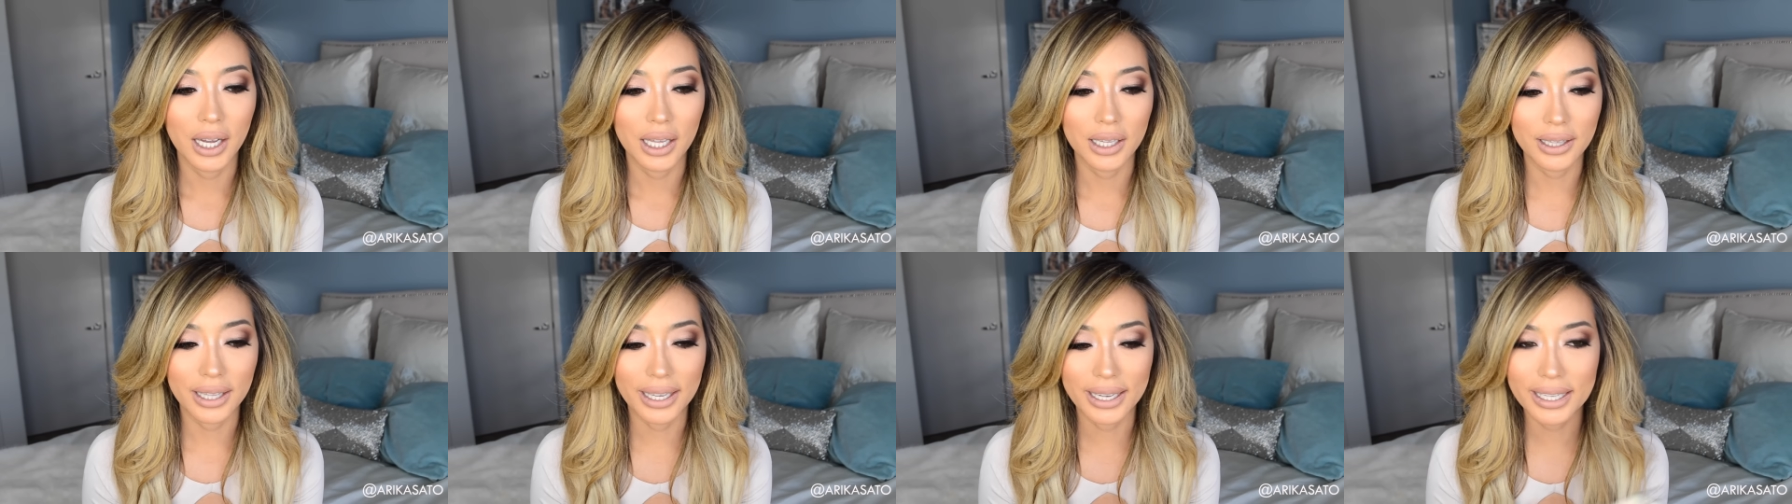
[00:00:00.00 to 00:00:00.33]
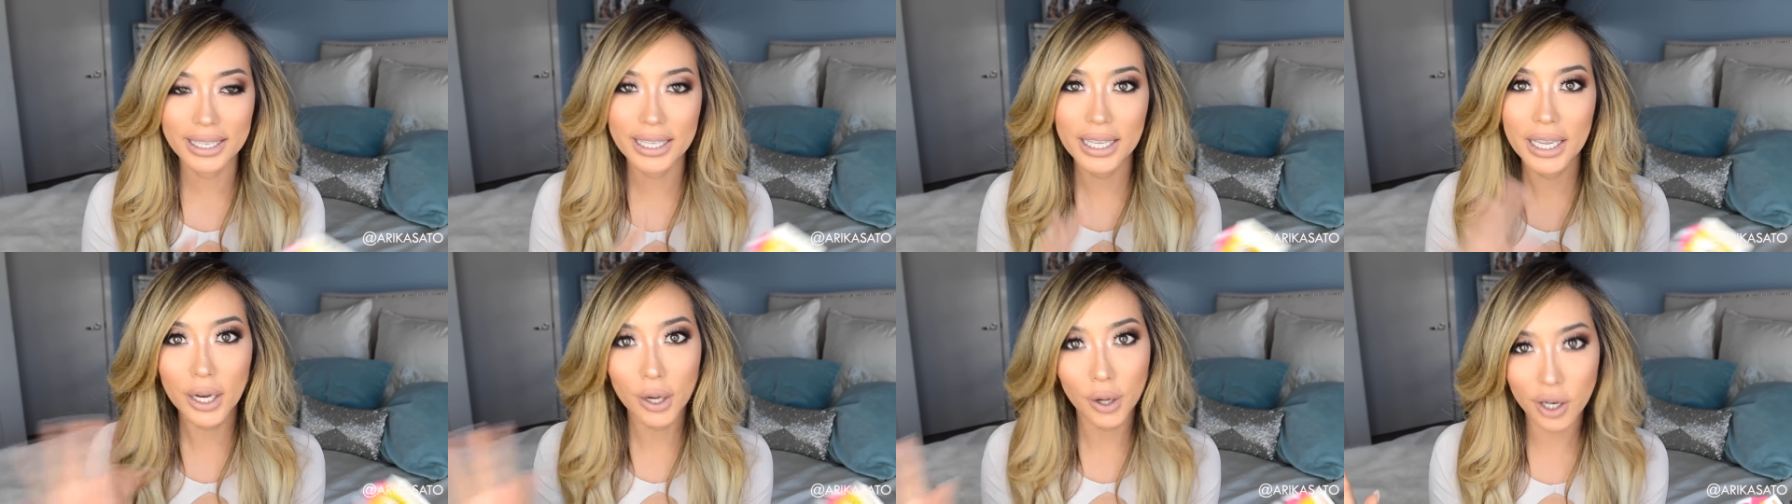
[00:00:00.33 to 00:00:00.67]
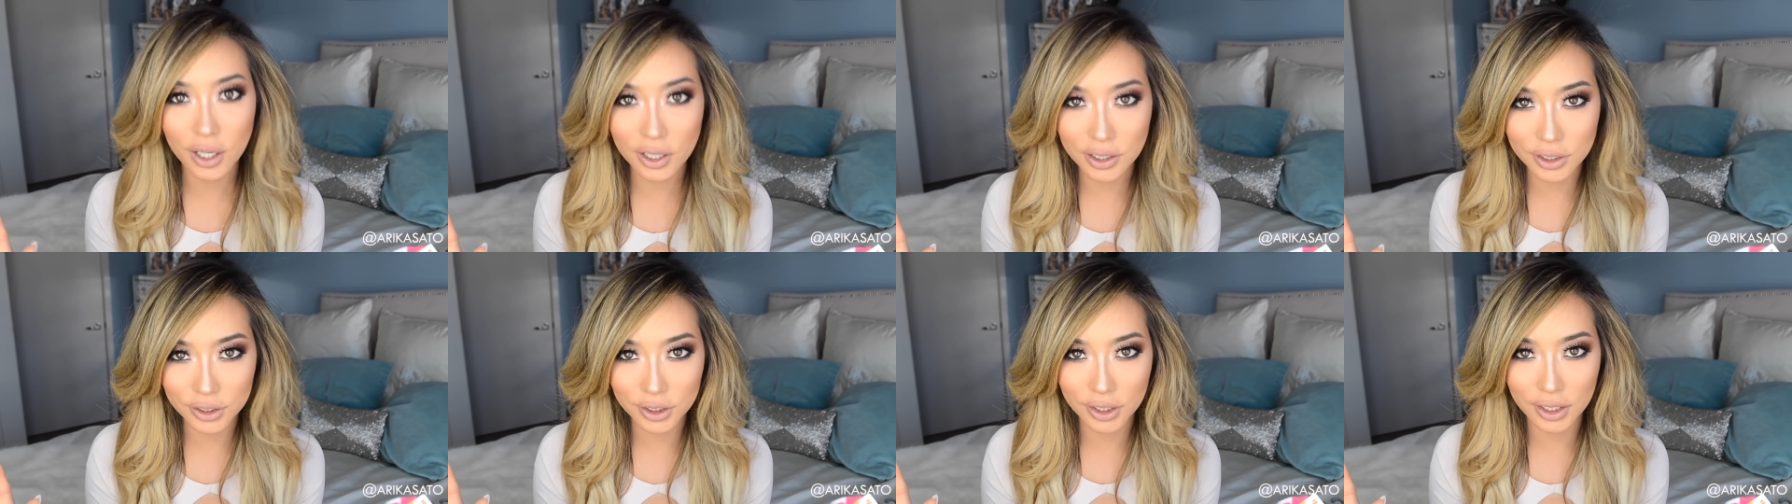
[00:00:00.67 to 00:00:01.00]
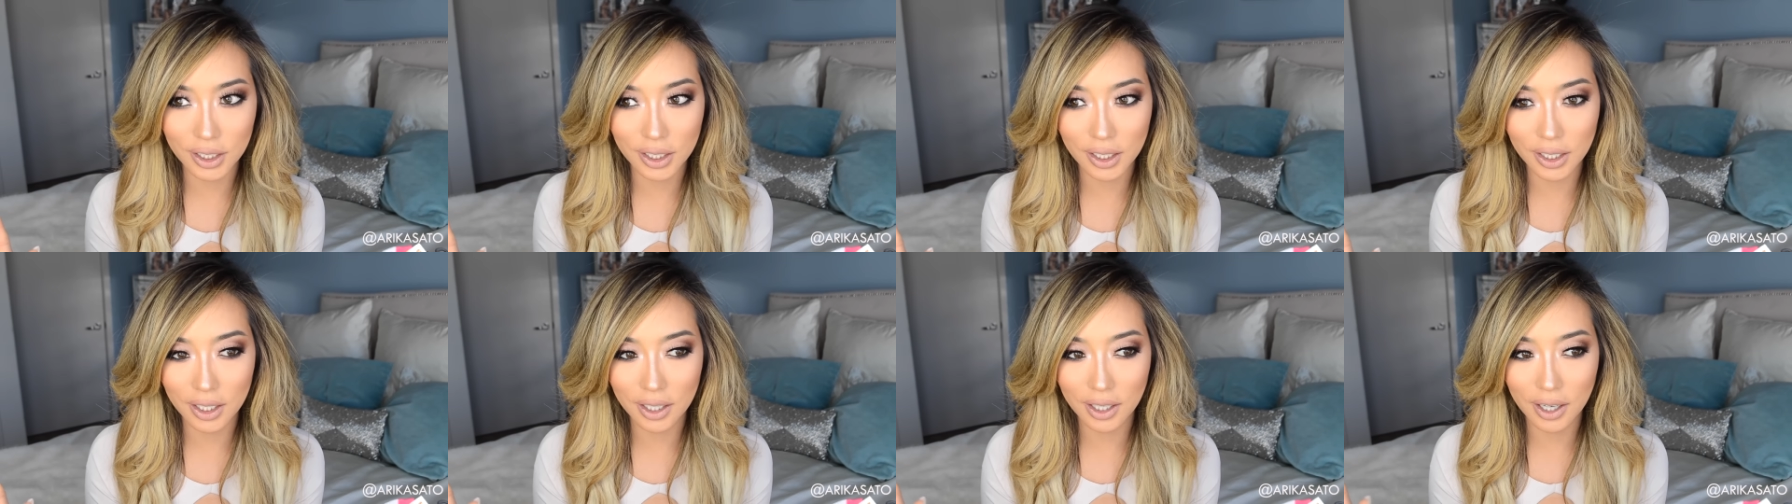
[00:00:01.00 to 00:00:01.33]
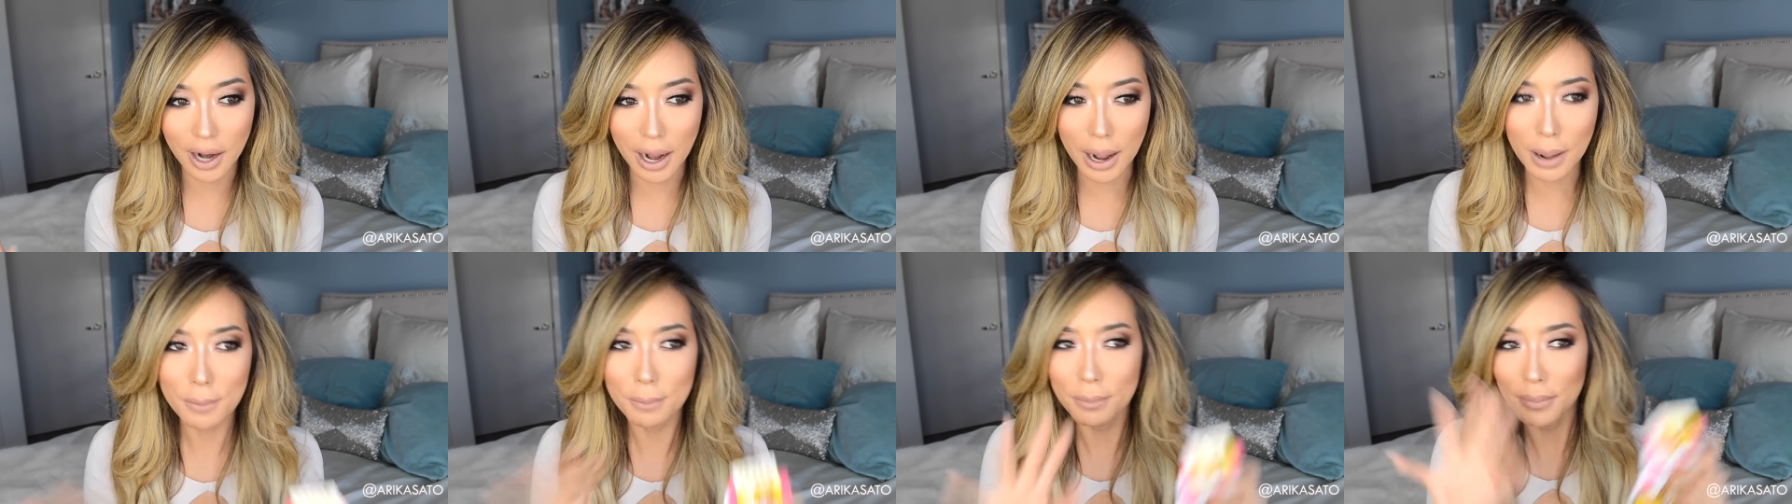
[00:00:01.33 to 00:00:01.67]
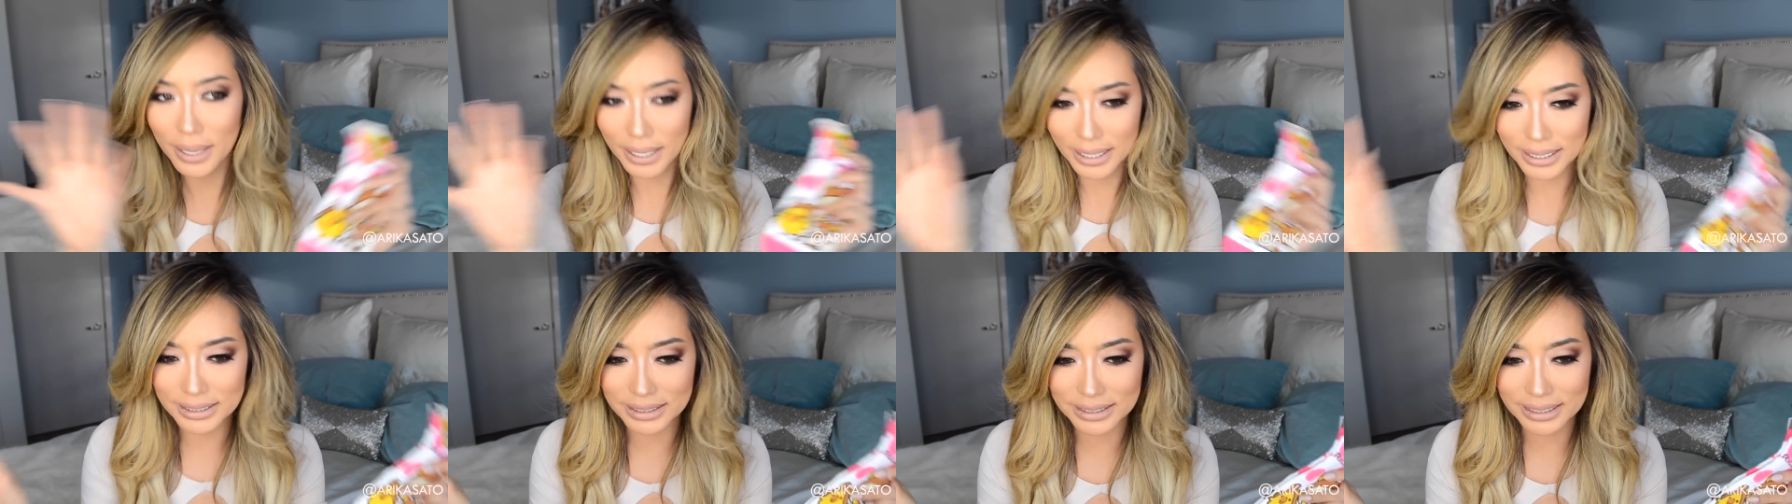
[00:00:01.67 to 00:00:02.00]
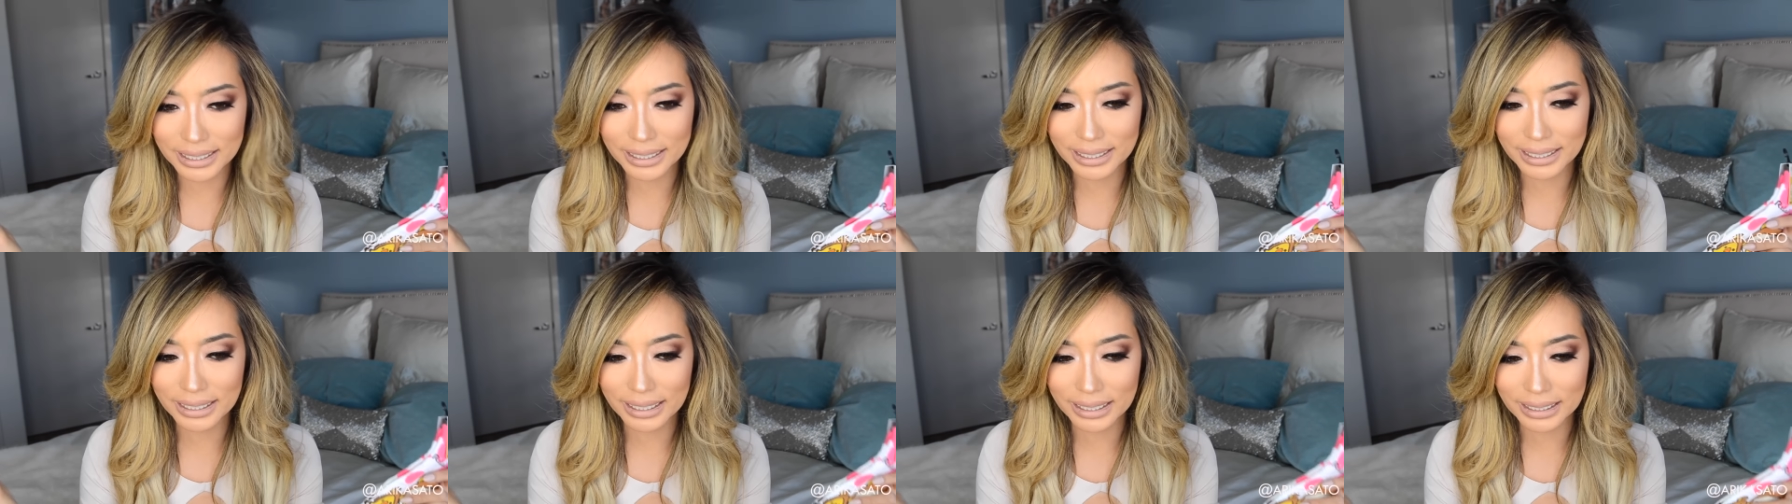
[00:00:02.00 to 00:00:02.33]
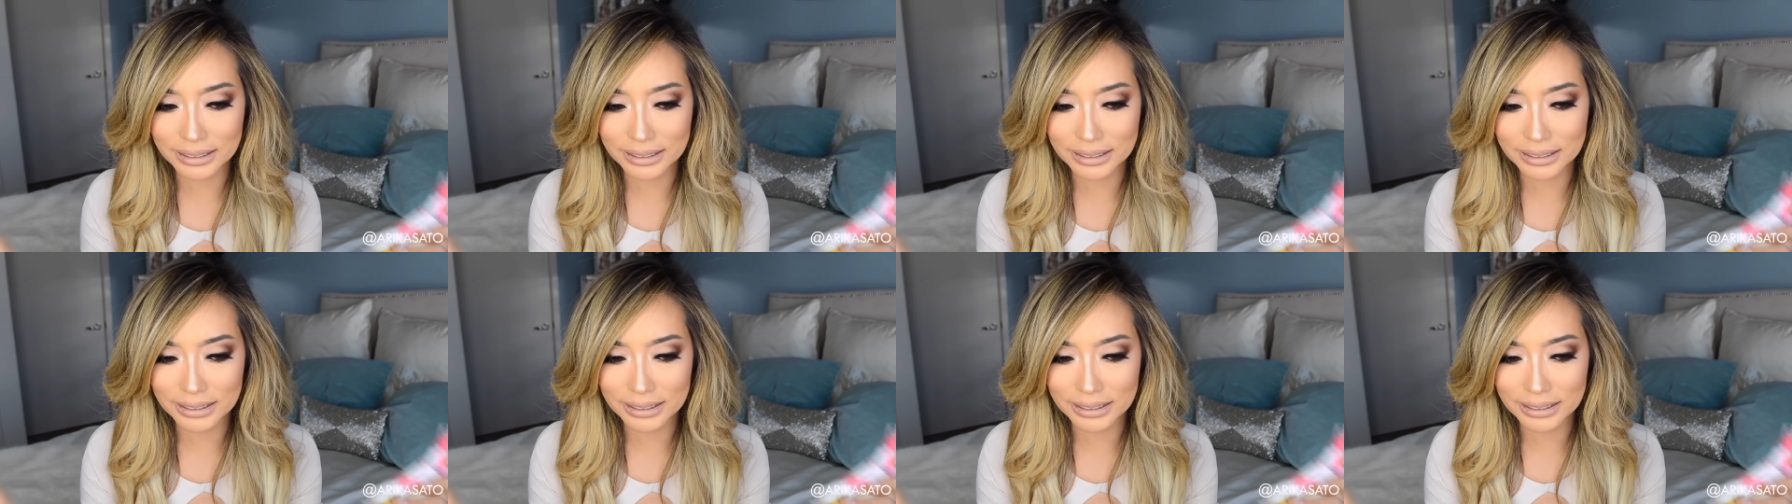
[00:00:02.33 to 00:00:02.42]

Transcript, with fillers: like character amazing